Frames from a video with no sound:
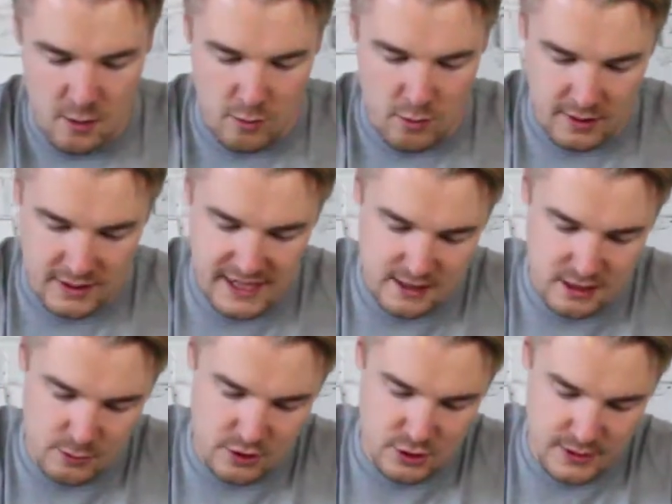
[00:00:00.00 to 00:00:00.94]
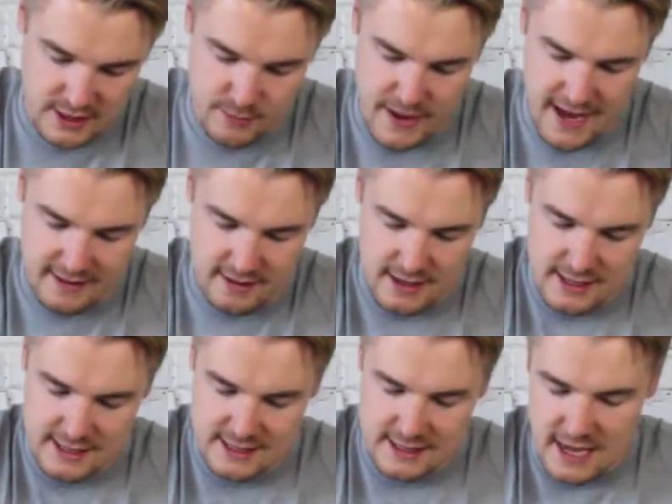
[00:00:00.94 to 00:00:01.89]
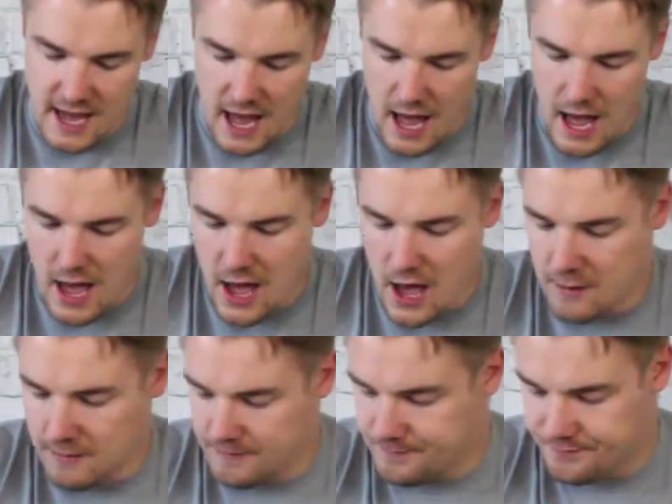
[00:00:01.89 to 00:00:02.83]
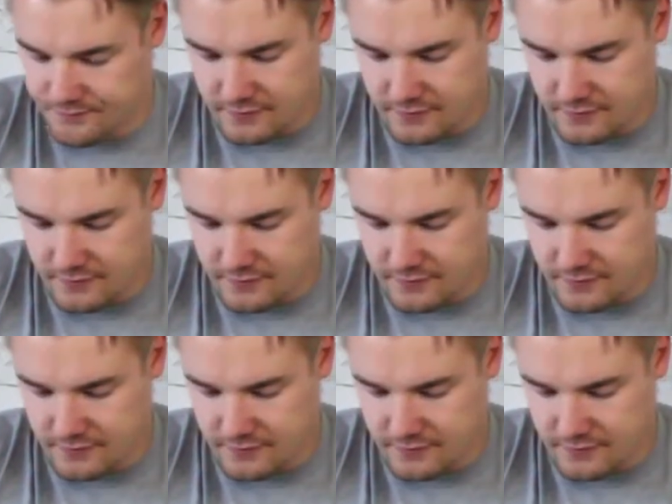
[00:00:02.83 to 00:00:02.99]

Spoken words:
What least would you expect? The